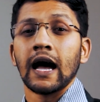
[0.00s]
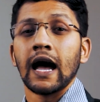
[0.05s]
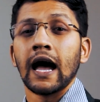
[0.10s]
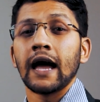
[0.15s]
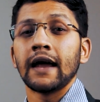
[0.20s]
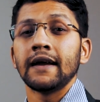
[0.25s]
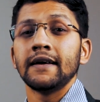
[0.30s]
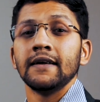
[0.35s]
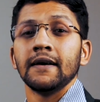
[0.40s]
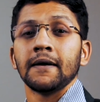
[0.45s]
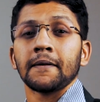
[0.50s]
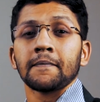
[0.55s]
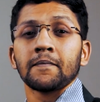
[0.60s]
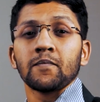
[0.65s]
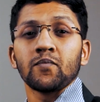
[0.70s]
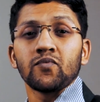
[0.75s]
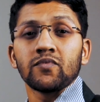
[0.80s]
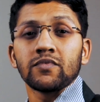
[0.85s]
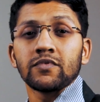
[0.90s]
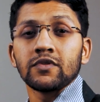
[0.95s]
And
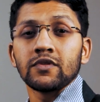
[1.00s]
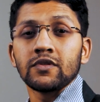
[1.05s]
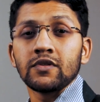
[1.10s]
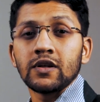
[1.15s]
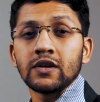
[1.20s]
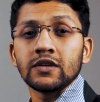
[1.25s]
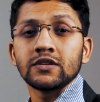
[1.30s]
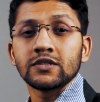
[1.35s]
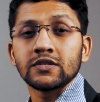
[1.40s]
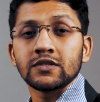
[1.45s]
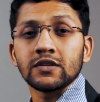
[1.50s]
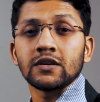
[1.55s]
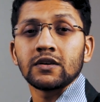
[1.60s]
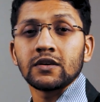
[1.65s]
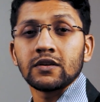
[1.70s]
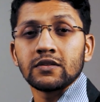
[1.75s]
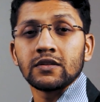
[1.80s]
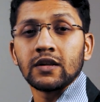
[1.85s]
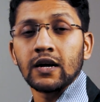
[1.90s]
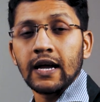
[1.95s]
this,
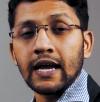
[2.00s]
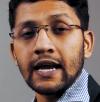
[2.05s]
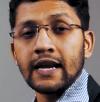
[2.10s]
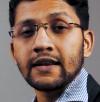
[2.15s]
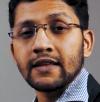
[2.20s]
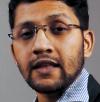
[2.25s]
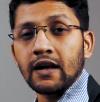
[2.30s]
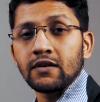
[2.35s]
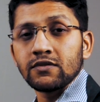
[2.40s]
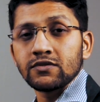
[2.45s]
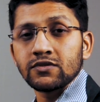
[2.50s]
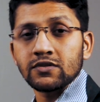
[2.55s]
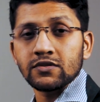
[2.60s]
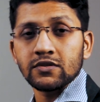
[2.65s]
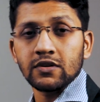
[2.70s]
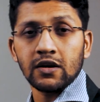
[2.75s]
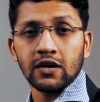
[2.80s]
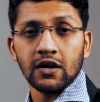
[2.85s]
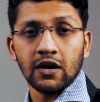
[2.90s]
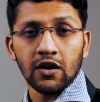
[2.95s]
the 8th house
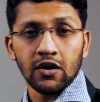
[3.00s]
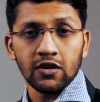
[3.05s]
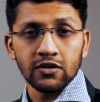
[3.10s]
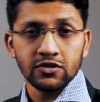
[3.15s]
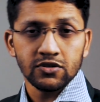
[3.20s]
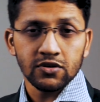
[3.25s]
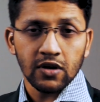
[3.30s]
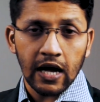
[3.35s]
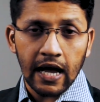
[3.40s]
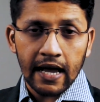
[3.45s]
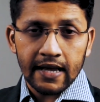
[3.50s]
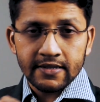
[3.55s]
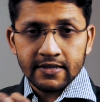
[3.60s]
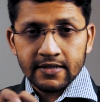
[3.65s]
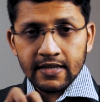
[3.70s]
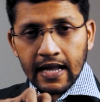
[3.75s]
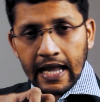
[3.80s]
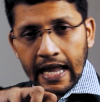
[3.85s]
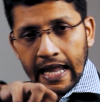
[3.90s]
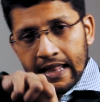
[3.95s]
also has
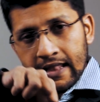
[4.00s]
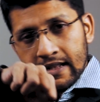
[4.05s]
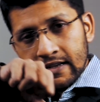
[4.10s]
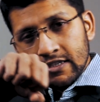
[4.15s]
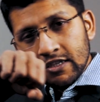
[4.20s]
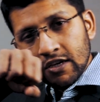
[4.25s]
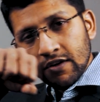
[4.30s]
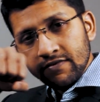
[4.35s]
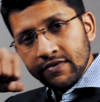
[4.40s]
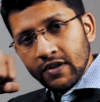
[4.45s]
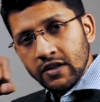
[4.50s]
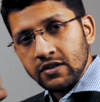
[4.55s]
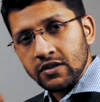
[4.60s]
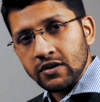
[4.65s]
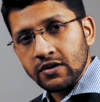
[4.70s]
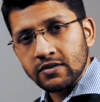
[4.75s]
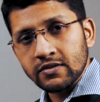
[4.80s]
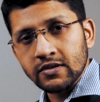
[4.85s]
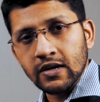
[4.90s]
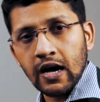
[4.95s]
the energy of the
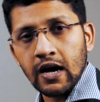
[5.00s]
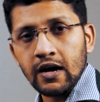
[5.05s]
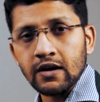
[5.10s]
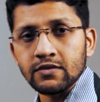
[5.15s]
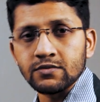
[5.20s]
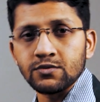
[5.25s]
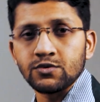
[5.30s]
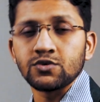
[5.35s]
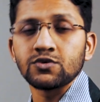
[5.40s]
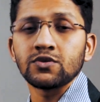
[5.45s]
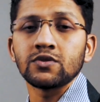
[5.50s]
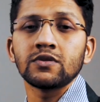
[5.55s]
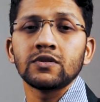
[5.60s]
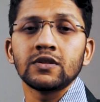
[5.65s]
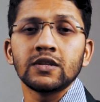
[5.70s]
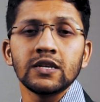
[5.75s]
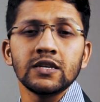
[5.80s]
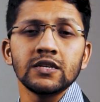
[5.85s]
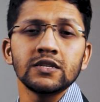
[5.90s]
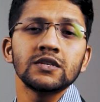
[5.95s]
3rd house. So
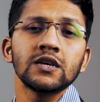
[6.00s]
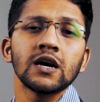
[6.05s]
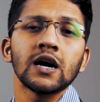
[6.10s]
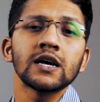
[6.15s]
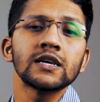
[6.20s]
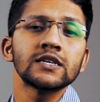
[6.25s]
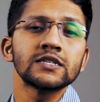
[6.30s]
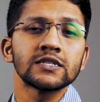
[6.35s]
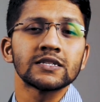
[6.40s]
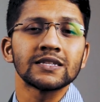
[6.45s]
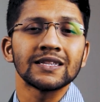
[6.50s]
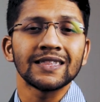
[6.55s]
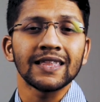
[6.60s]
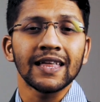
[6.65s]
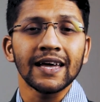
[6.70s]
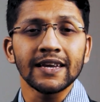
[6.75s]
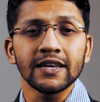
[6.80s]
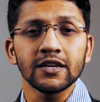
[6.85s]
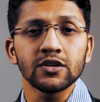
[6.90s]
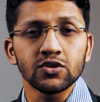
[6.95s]
these guys
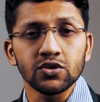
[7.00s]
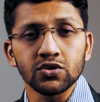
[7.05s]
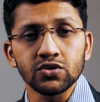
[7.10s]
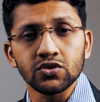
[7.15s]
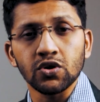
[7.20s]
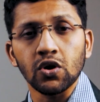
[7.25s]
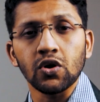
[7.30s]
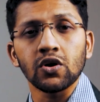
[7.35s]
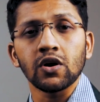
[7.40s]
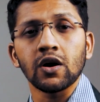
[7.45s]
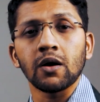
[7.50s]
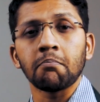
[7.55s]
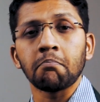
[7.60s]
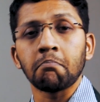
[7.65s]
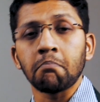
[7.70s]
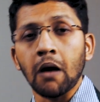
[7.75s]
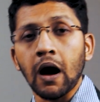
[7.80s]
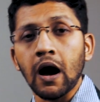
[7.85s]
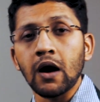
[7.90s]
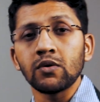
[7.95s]
like to talk
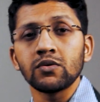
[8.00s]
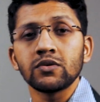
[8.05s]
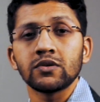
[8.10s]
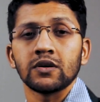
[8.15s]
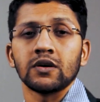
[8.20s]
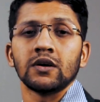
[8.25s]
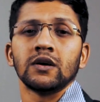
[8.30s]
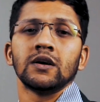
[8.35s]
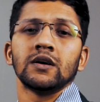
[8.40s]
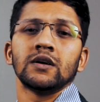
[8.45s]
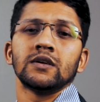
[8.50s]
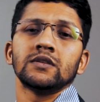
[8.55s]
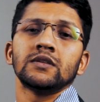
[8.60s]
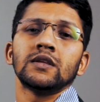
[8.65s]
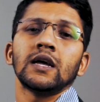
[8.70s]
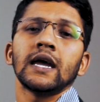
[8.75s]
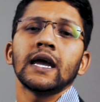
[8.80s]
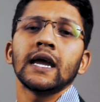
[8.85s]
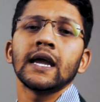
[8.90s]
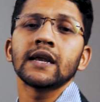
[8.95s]
about
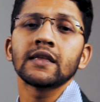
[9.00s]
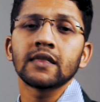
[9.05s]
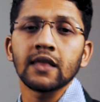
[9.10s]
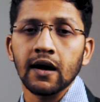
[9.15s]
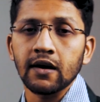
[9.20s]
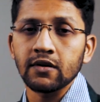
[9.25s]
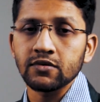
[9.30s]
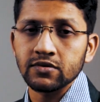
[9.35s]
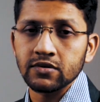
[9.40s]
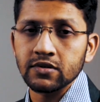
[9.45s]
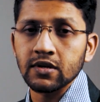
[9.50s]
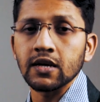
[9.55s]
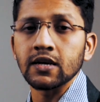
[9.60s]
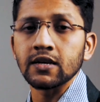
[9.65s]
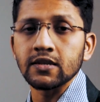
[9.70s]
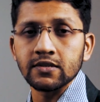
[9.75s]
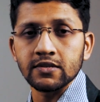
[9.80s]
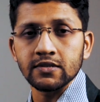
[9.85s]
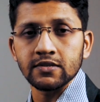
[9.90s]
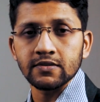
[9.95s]
the 8th house
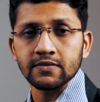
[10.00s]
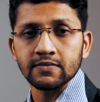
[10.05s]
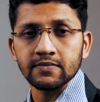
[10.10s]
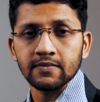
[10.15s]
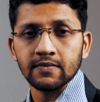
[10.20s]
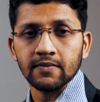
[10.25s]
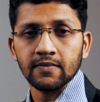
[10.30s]
things.